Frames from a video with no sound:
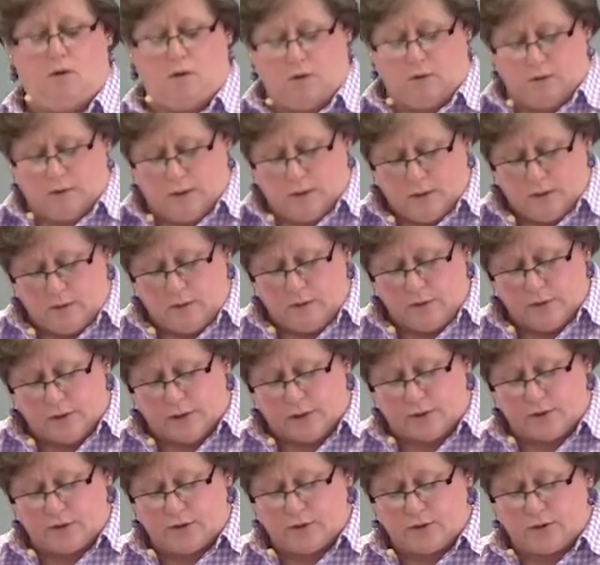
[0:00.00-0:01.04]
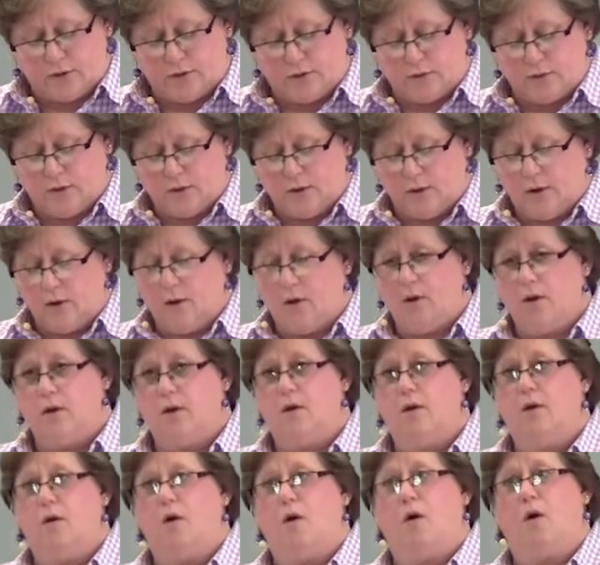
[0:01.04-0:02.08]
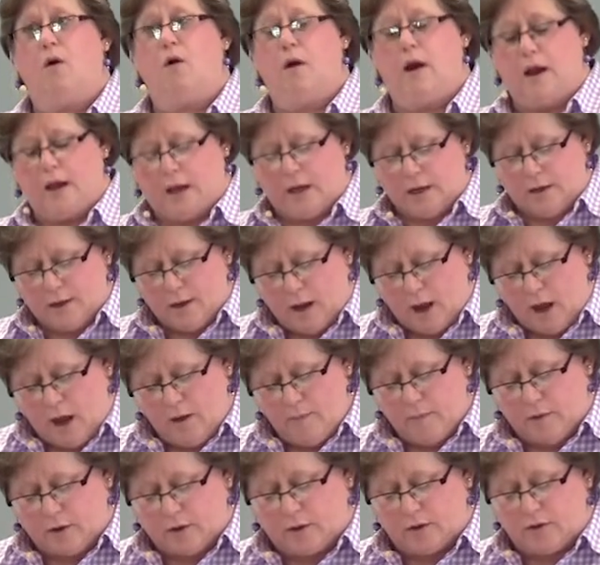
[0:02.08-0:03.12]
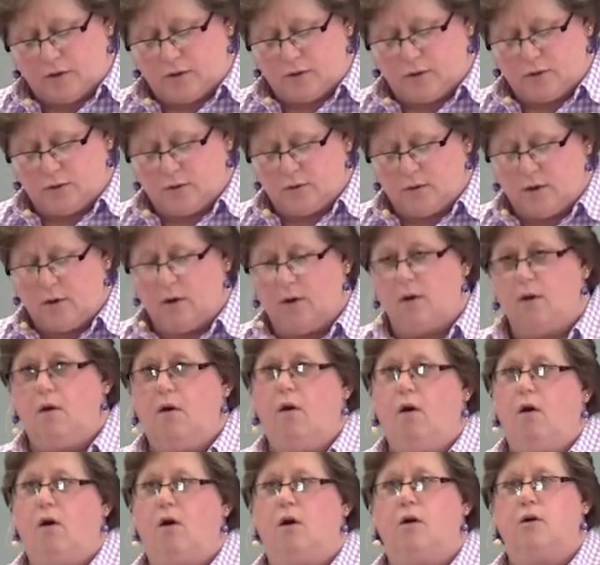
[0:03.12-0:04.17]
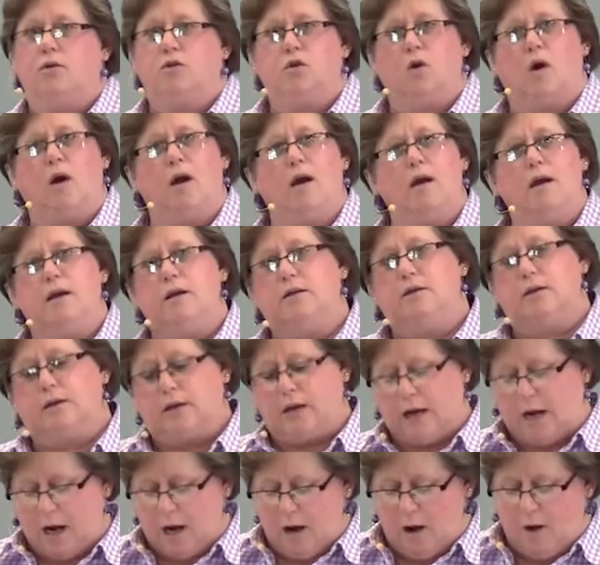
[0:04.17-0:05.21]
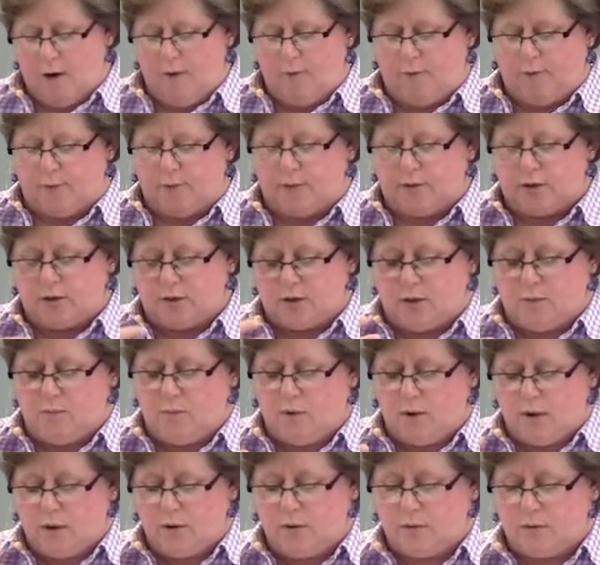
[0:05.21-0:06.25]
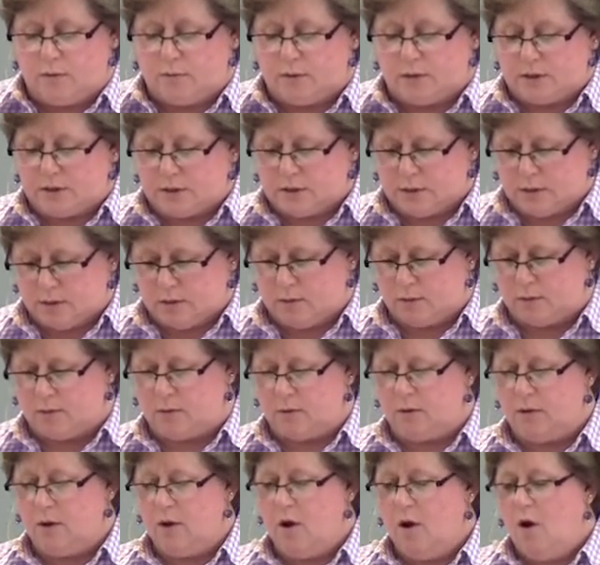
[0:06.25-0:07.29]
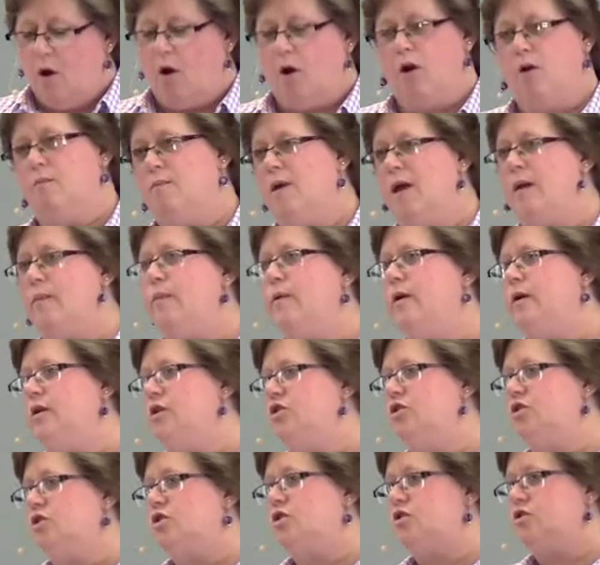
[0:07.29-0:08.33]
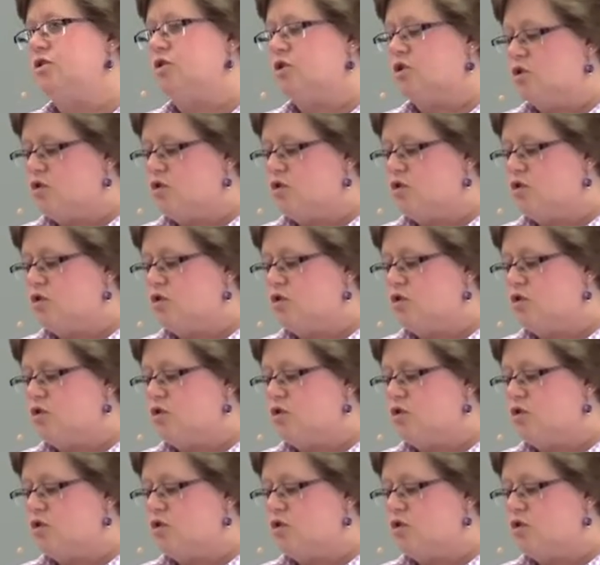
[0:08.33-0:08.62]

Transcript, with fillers: or illness or economics are trying to care for someone who is ill, or maybe it's just the